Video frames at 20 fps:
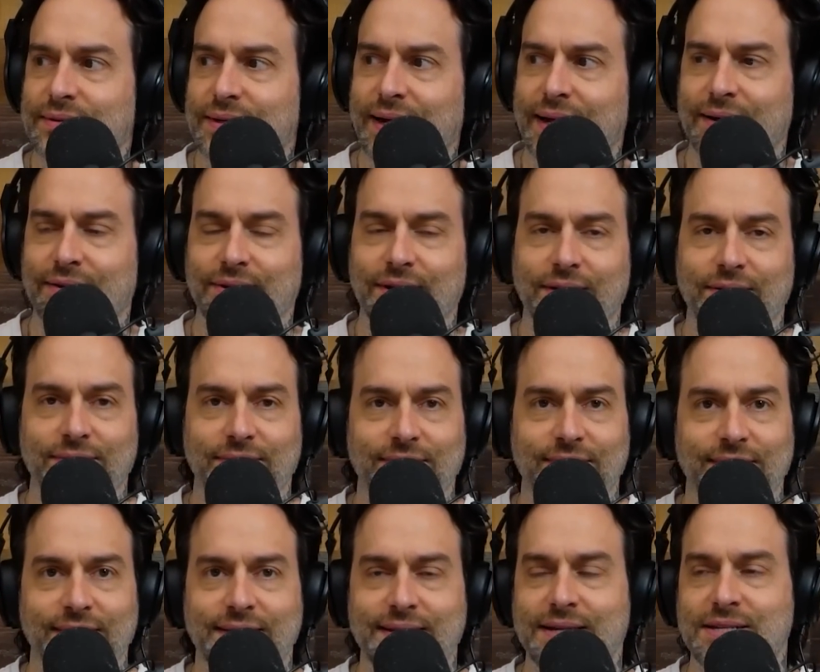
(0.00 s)
I don't know.
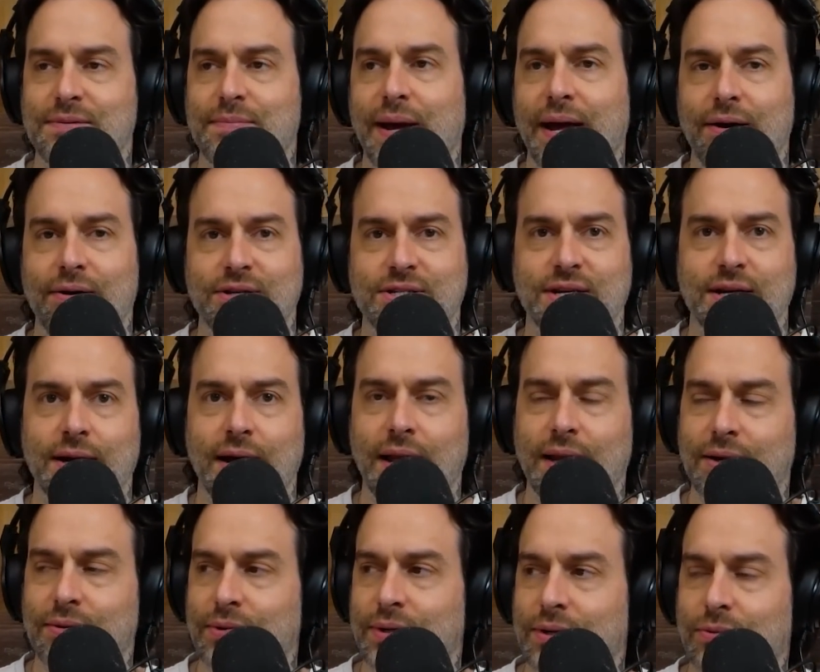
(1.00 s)
It doesn't matter. It's in
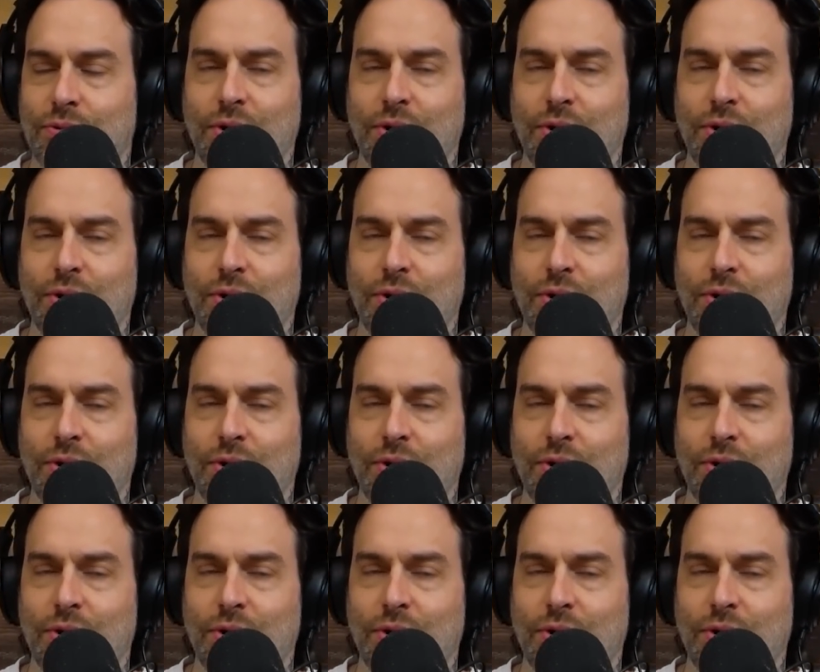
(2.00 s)
Hollywood.